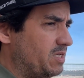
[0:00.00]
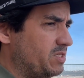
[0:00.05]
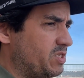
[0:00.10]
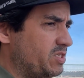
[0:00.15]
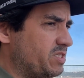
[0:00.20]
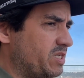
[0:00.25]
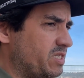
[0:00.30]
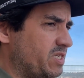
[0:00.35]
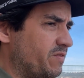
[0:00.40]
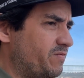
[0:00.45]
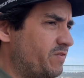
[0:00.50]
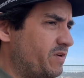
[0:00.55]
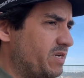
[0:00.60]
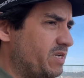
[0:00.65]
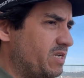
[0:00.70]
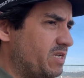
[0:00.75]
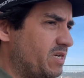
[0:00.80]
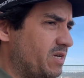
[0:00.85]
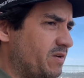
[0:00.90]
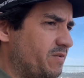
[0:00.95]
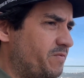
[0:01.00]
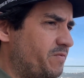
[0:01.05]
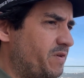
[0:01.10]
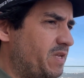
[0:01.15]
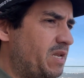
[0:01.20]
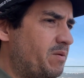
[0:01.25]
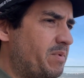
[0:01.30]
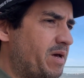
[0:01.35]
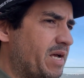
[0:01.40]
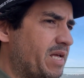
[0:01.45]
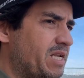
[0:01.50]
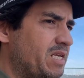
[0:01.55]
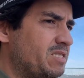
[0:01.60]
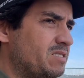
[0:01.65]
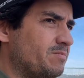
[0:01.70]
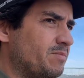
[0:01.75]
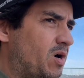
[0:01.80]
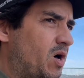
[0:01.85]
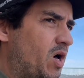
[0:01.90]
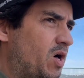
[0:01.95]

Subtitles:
just a different feeding mechanism